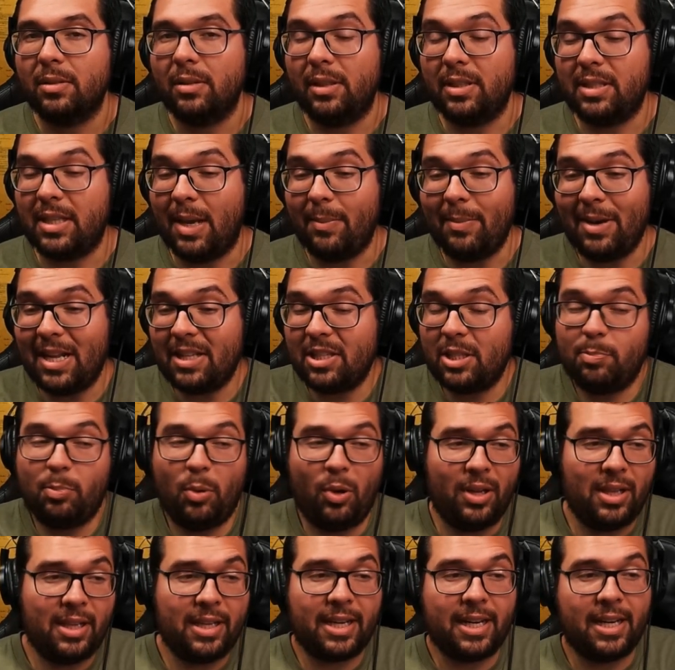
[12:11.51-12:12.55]
Because I'm not
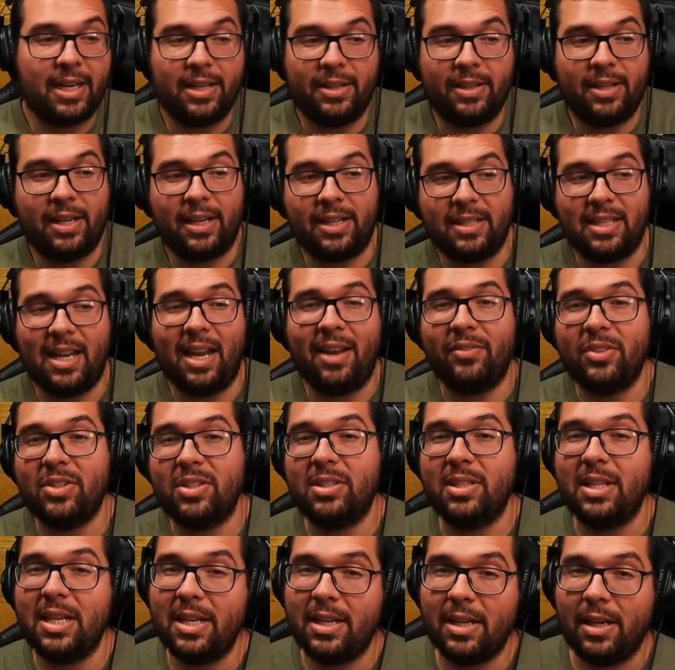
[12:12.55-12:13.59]
spoiling anything because I haven't
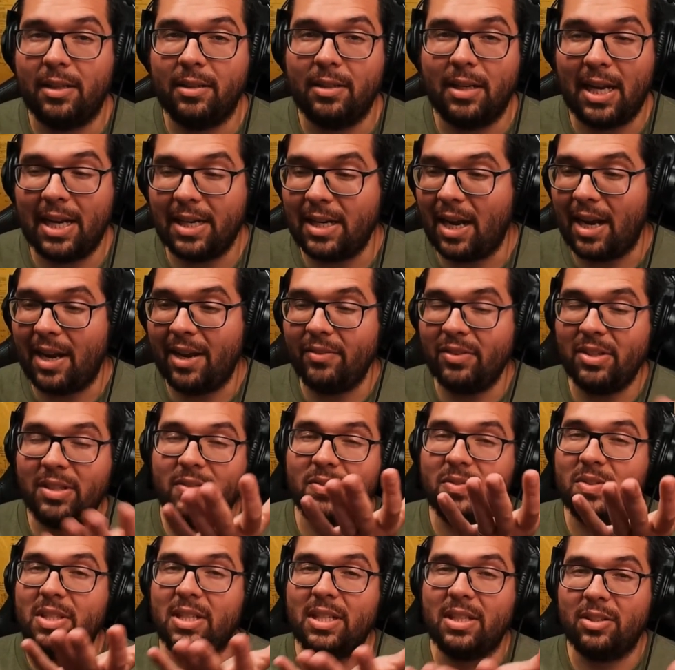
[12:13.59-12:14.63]
seen it. I, I haven't
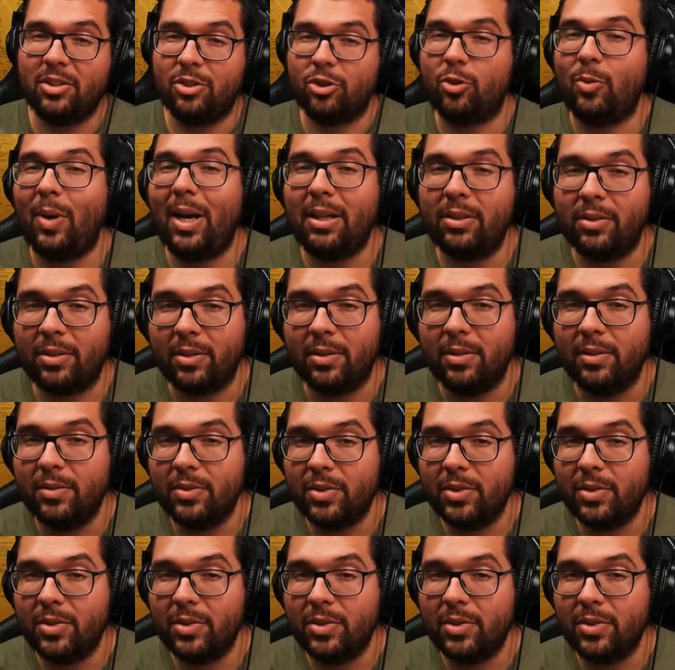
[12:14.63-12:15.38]
even seen the trailer.